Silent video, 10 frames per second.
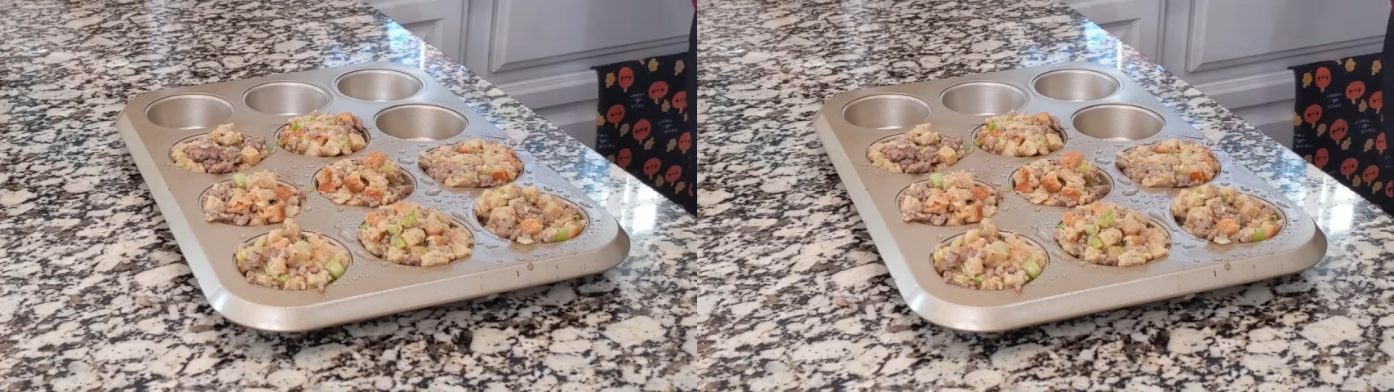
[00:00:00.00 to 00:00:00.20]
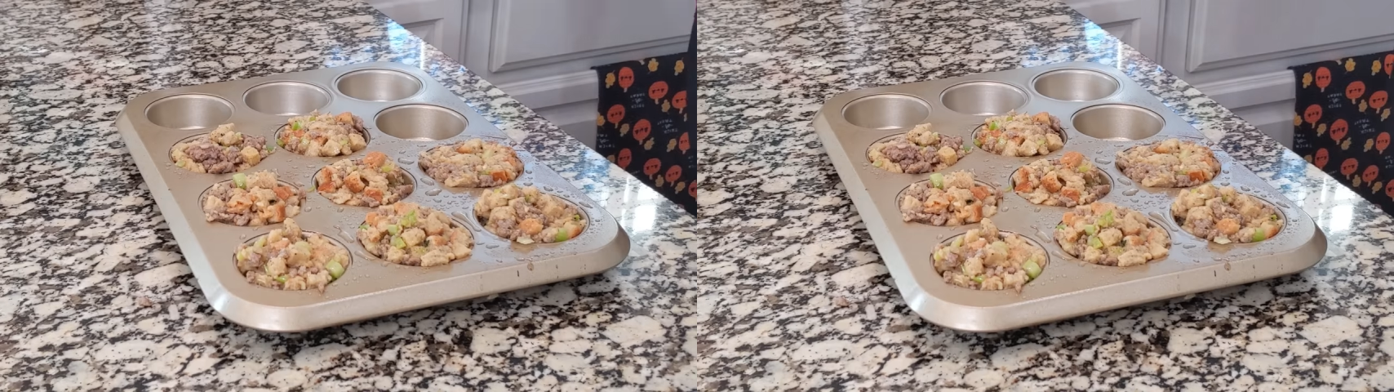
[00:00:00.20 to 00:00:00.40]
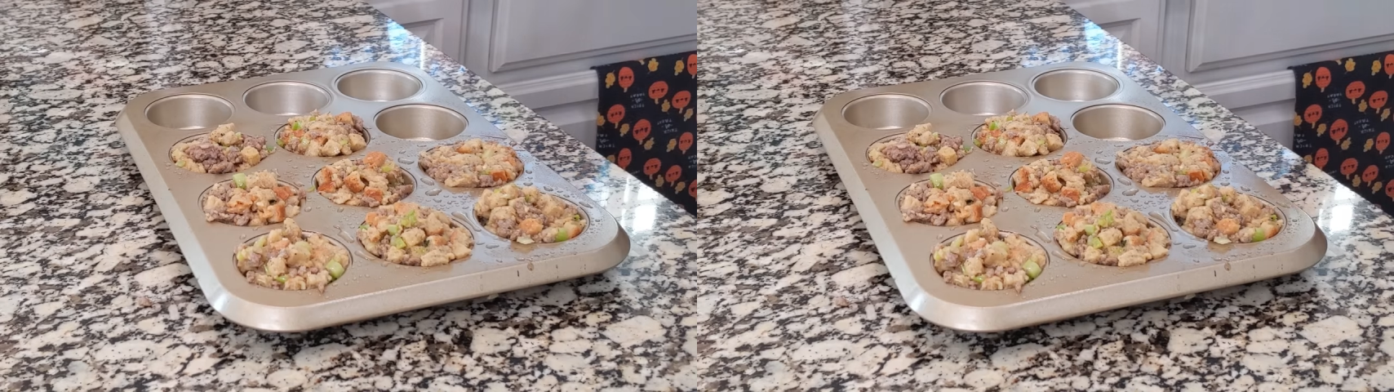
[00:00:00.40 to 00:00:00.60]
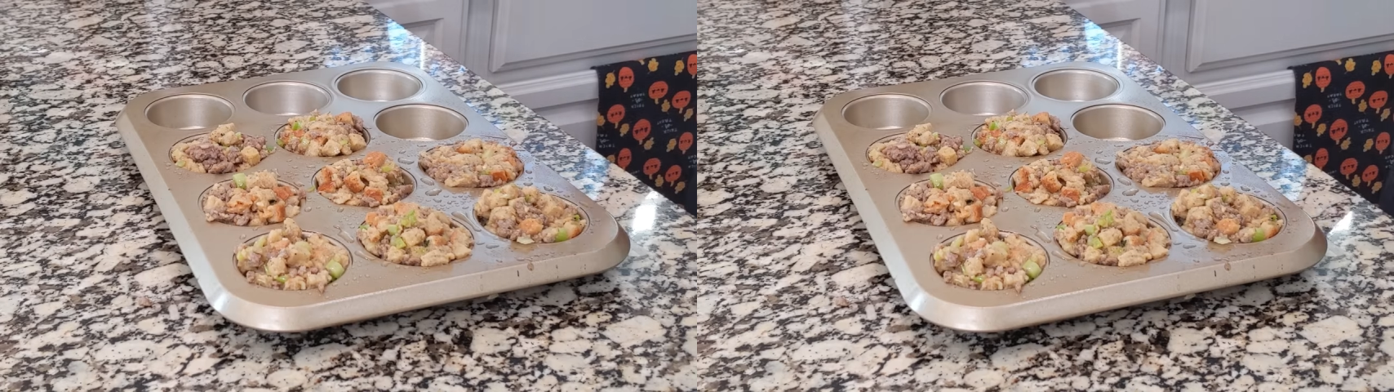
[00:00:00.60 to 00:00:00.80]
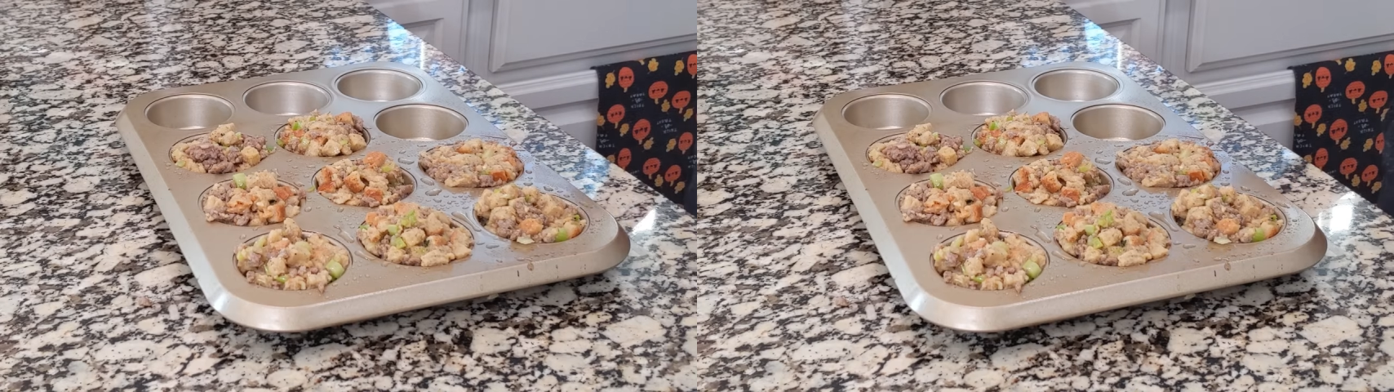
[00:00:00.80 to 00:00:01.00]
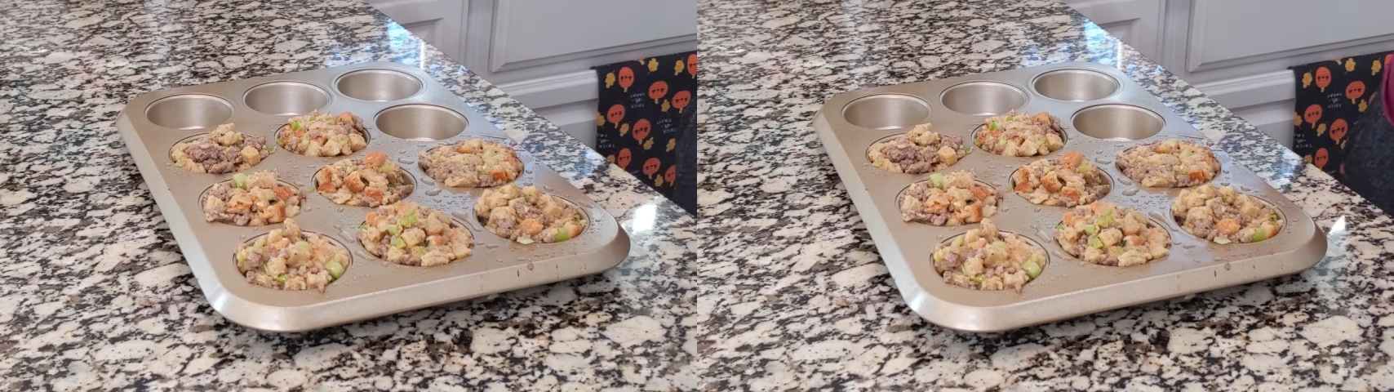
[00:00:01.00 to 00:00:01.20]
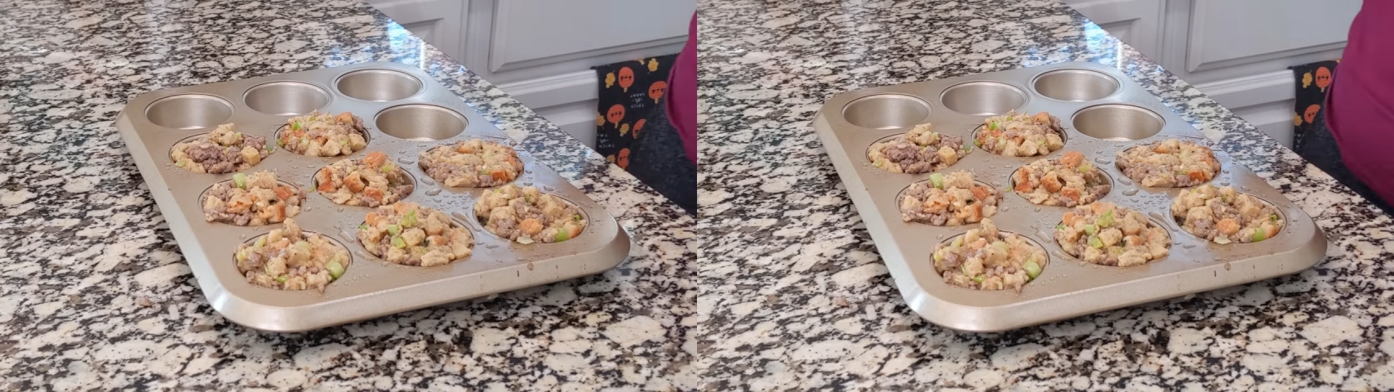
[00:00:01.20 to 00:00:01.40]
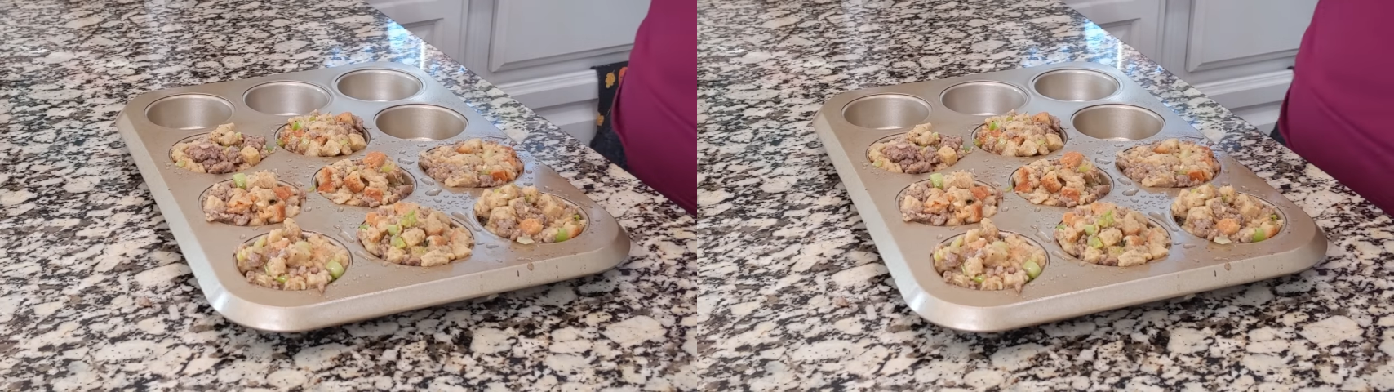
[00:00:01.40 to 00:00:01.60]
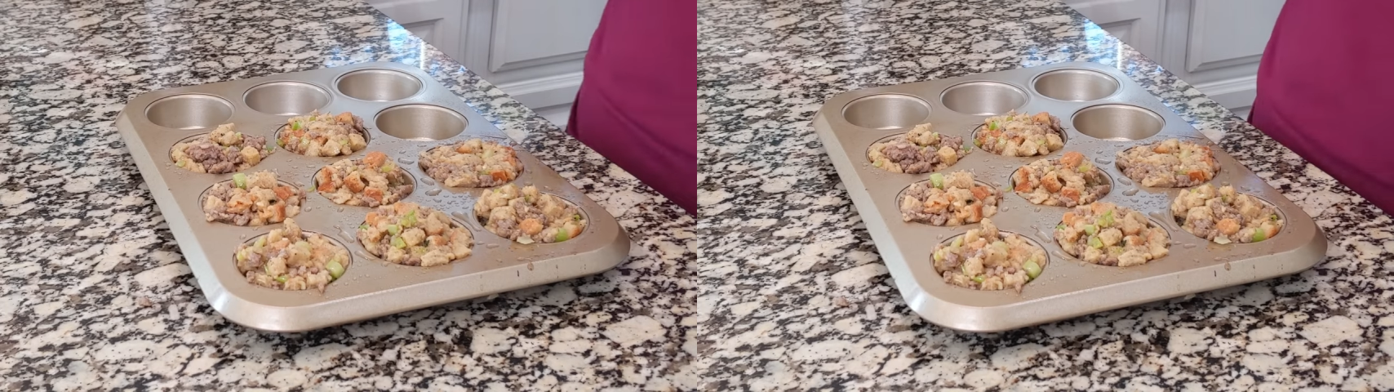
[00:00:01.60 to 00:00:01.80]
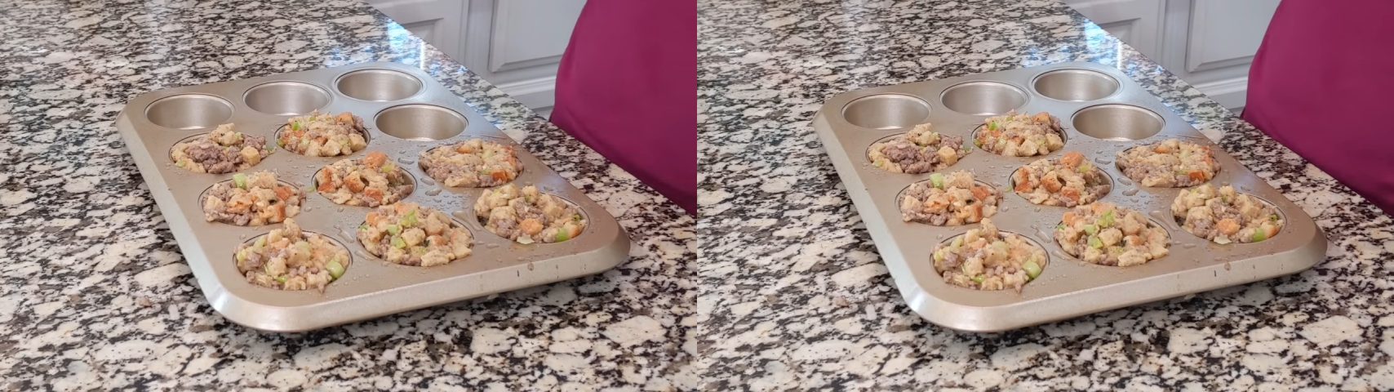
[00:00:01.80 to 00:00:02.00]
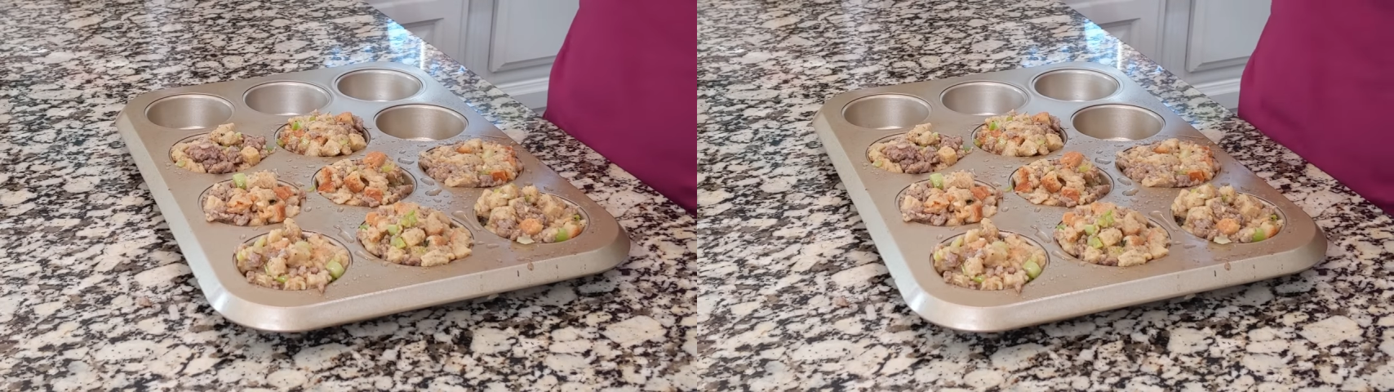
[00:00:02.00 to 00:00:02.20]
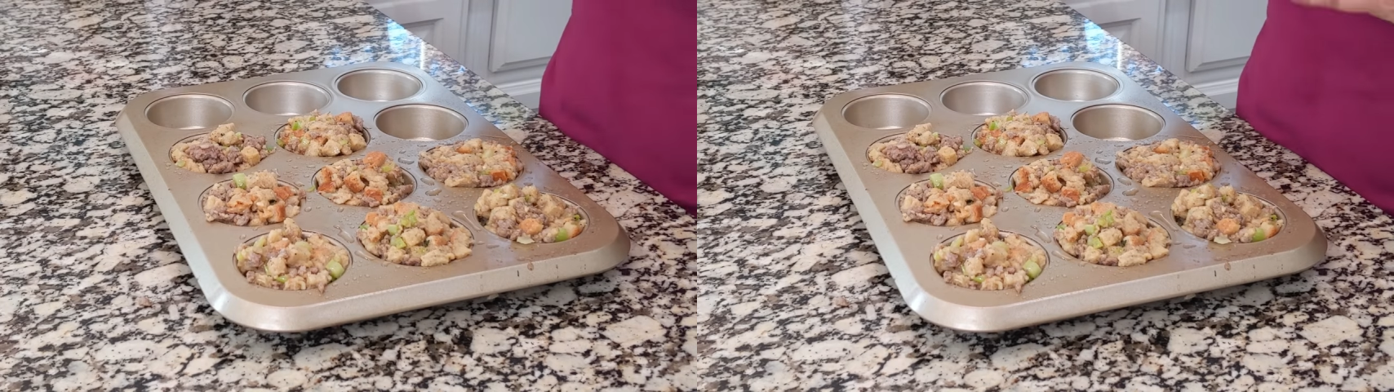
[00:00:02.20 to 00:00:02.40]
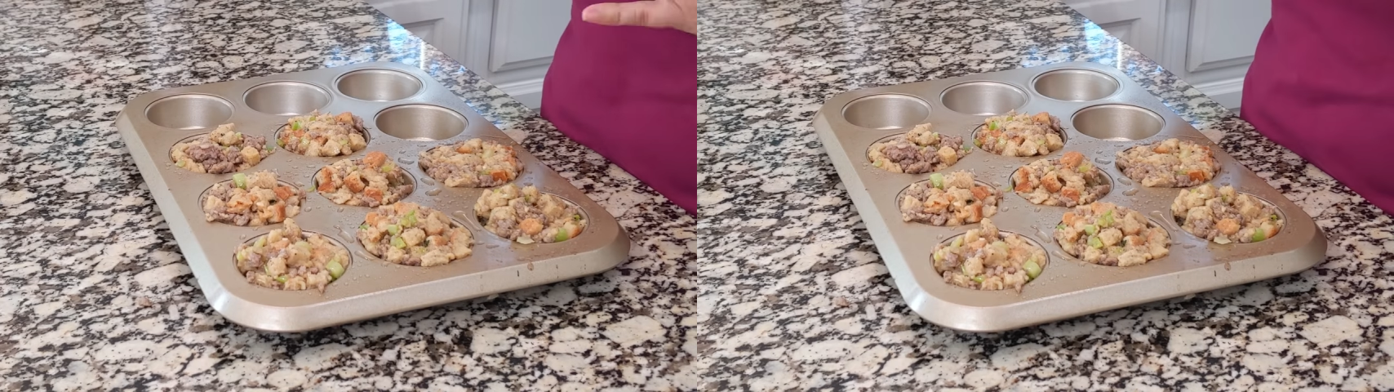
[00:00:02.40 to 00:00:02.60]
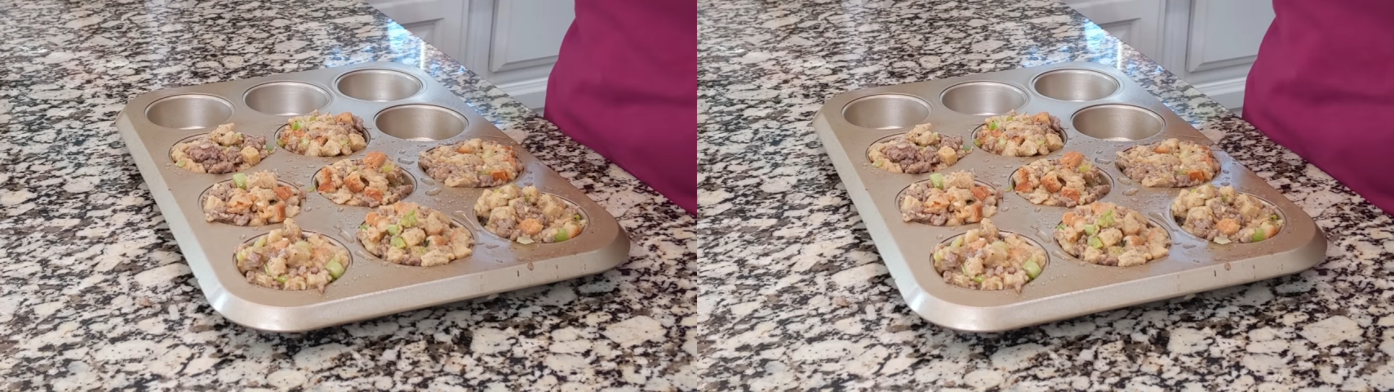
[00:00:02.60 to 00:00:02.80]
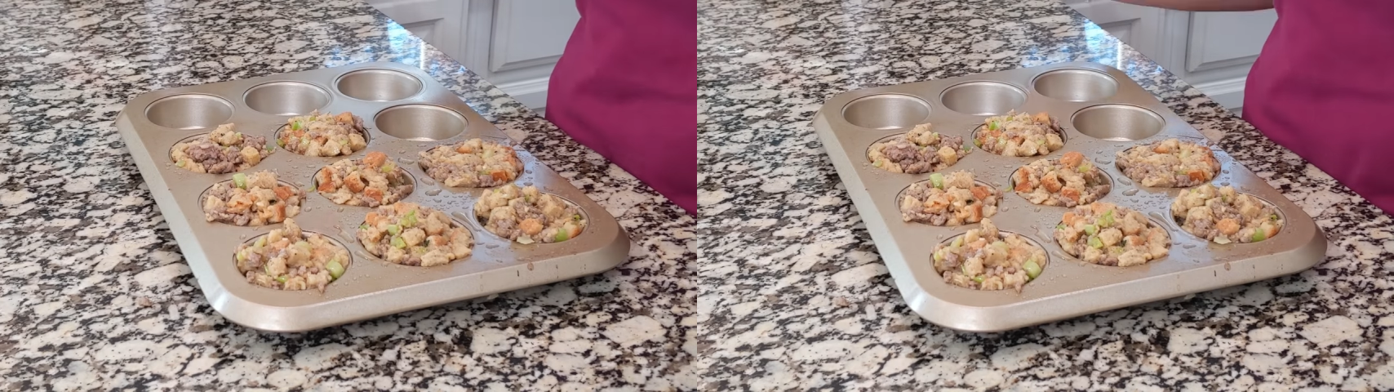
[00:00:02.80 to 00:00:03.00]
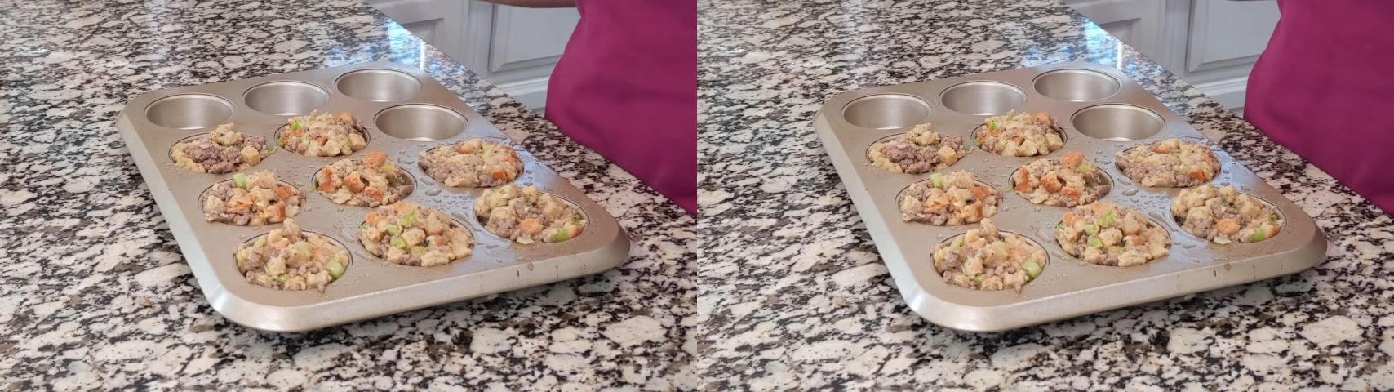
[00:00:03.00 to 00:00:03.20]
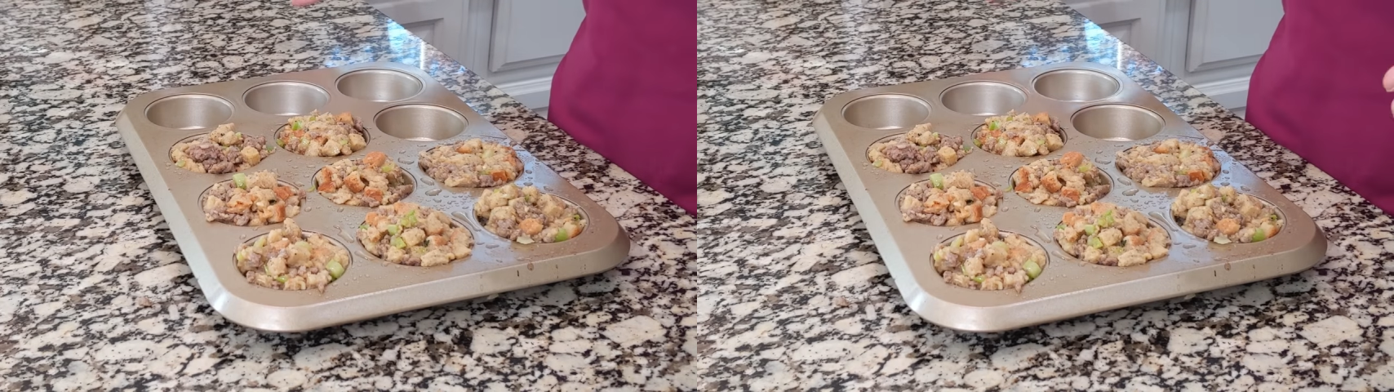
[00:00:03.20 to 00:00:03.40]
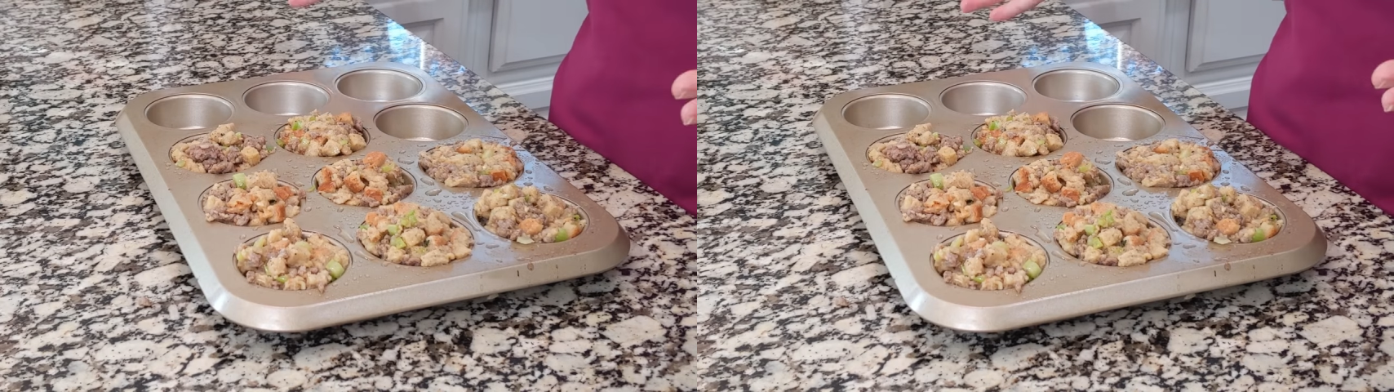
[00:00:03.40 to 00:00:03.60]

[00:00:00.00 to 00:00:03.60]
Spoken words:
[unreadable: no face in view]